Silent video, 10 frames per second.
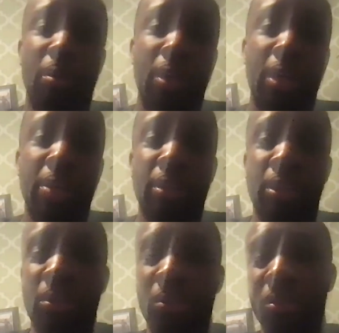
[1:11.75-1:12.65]

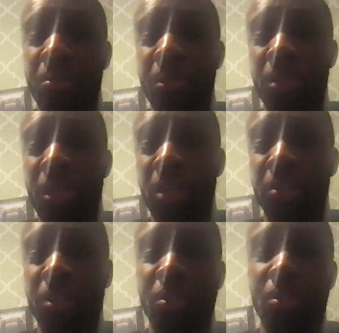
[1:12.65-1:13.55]
Ideally, you want to beat
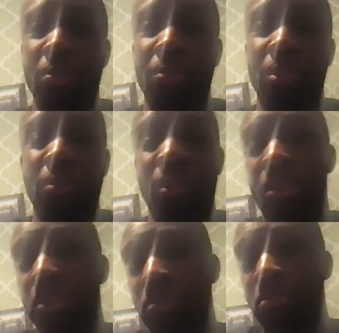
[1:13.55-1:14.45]
AJ and Fury,
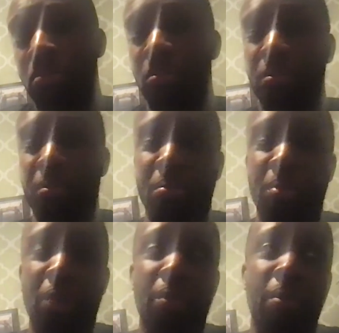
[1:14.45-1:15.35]

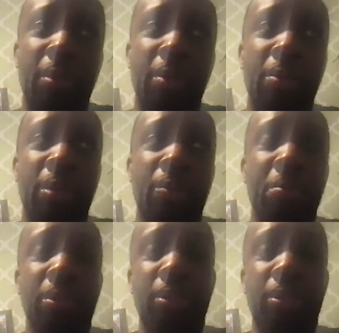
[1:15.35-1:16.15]
preferably UK Wembley